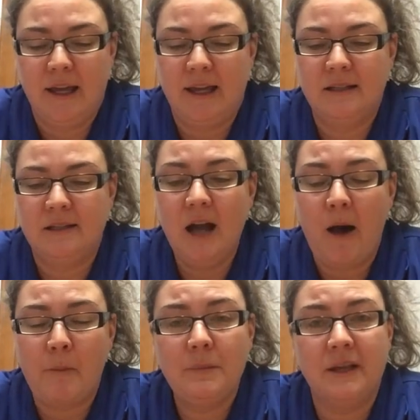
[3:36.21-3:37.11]
And
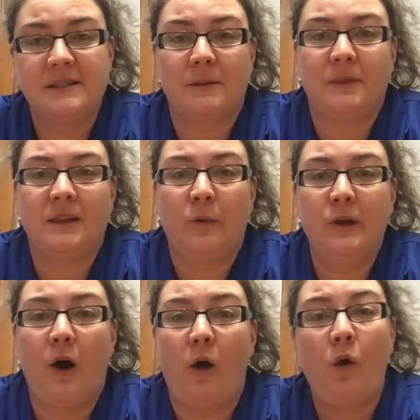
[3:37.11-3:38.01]
gum is something that we
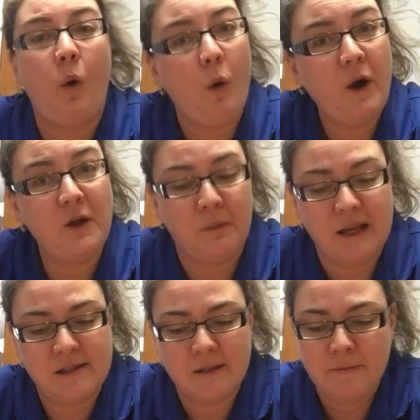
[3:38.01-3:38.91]
call
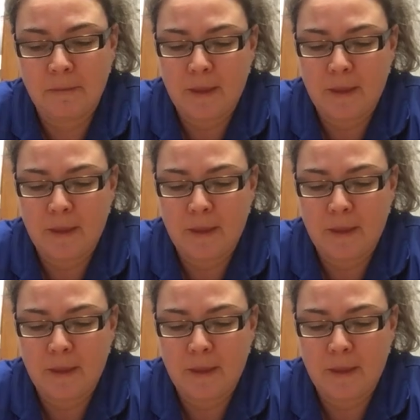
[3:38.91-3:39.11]
oil-based.